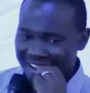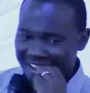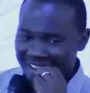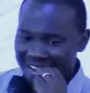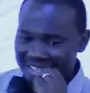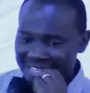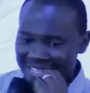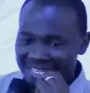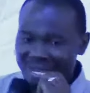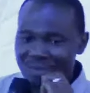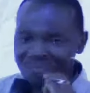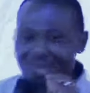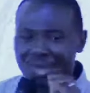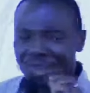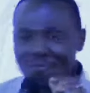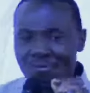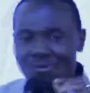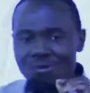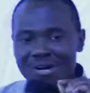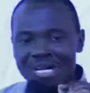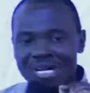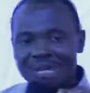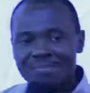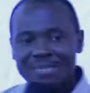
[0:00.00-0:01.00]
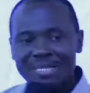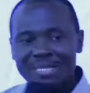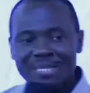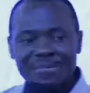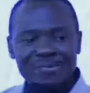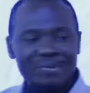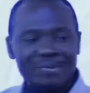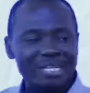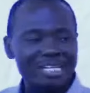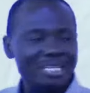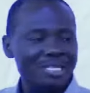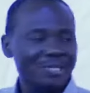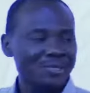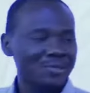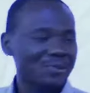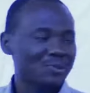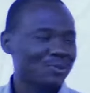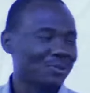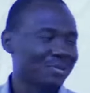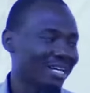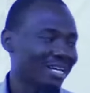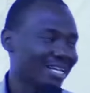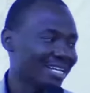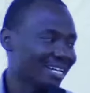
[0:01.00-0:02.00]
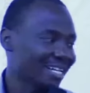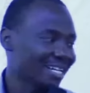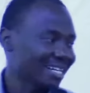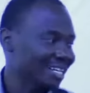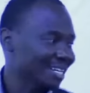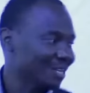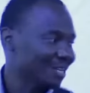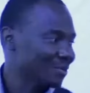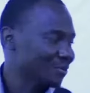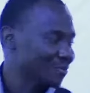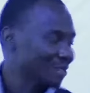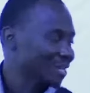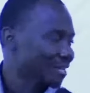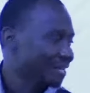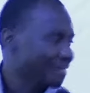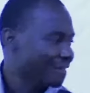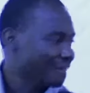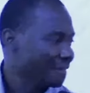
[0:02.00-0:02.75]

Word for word: Someone woke up in the morning to do that. Hallelujah.